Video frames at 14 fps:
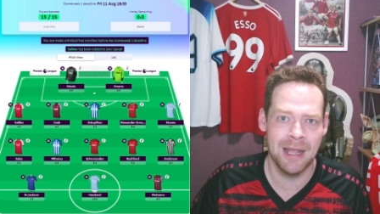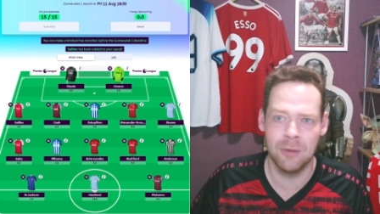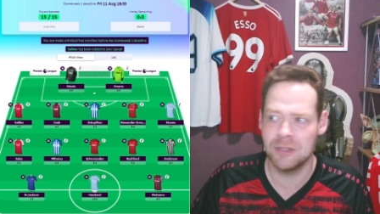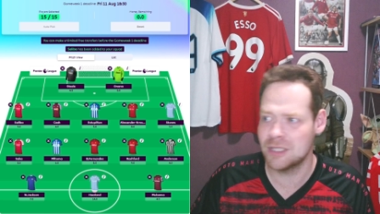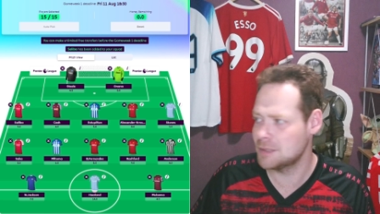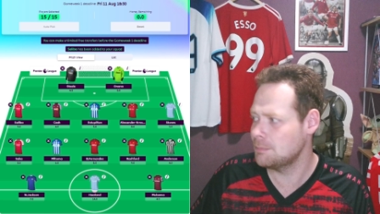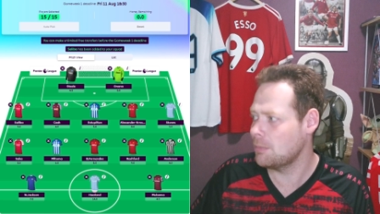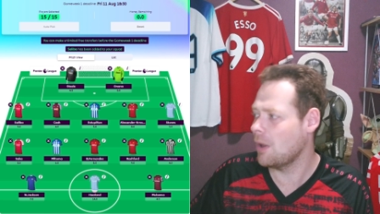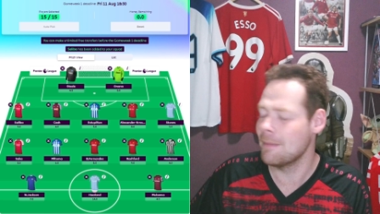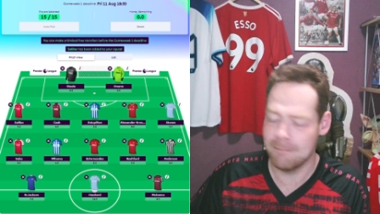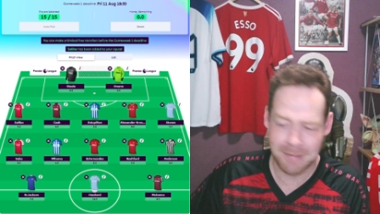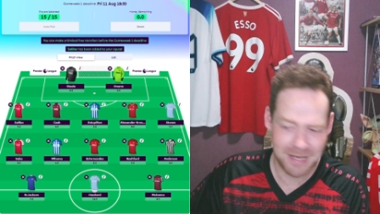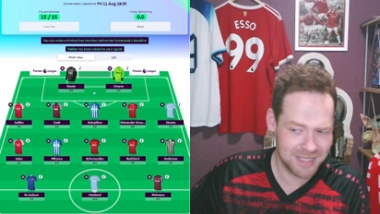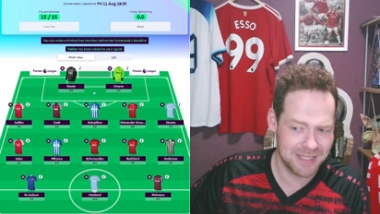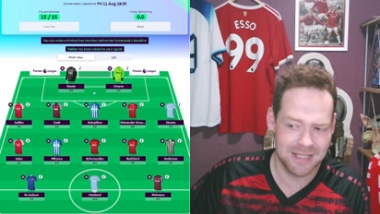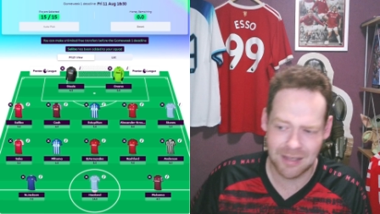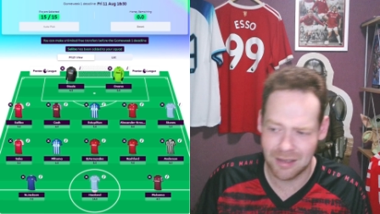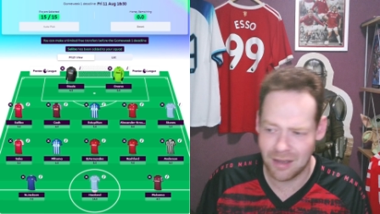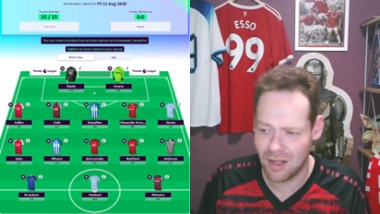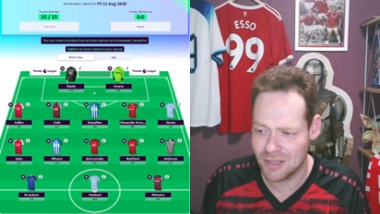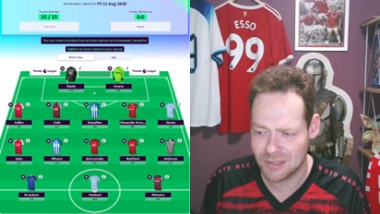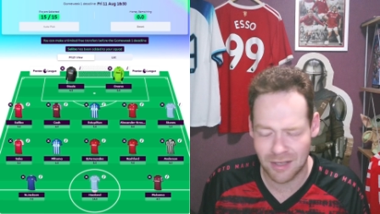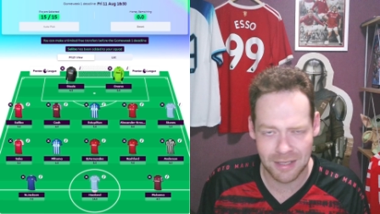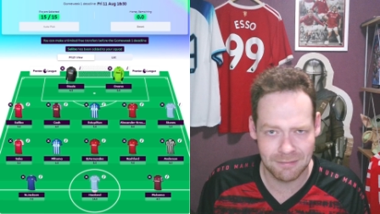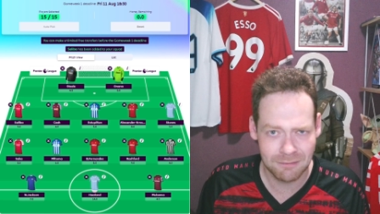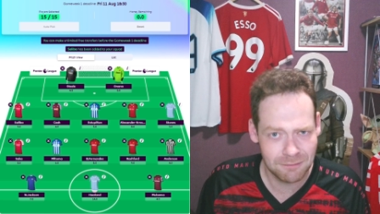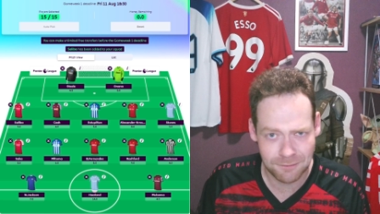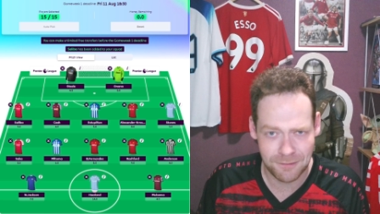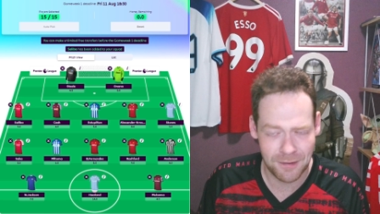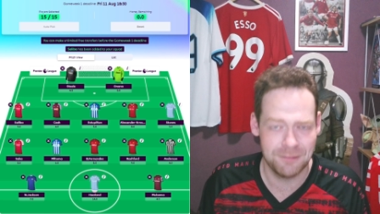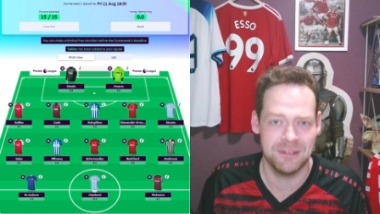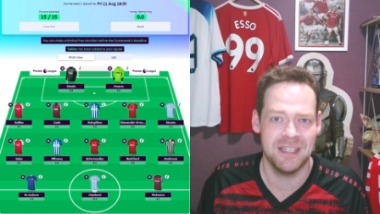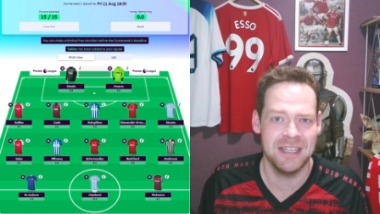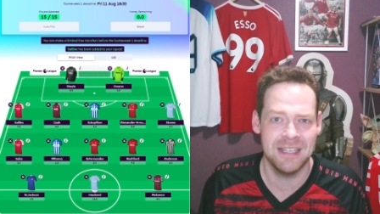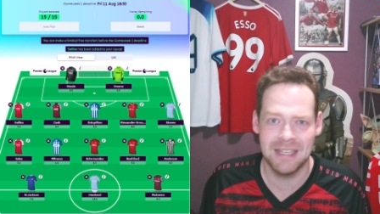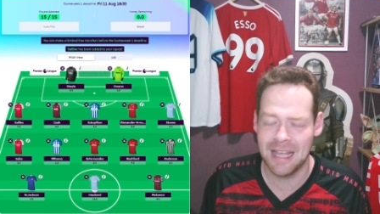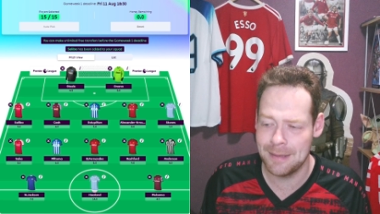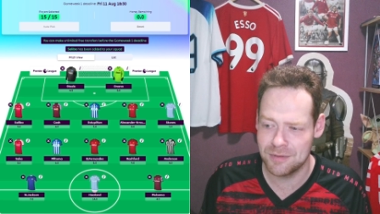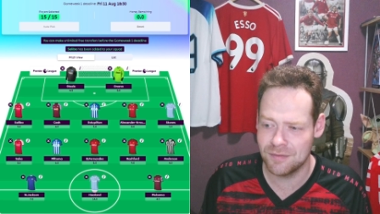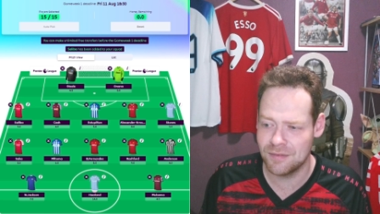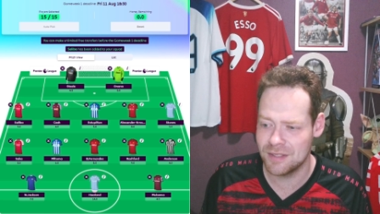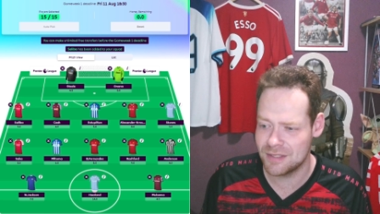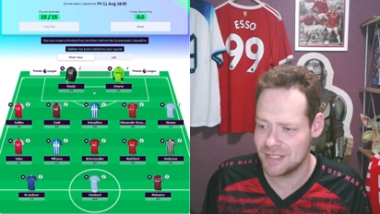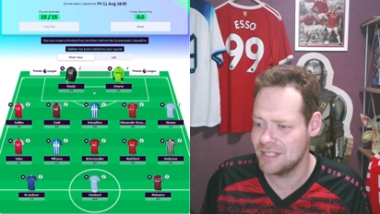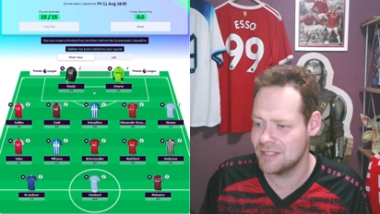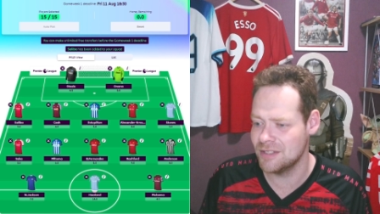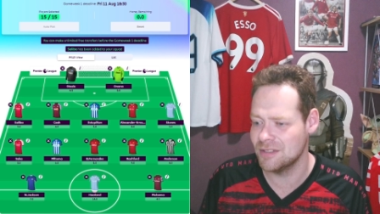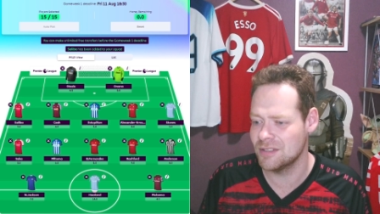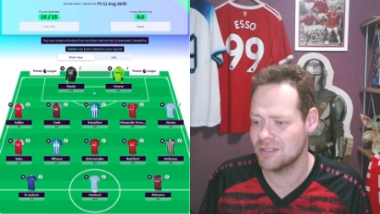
despite missing the last 15 games of the season.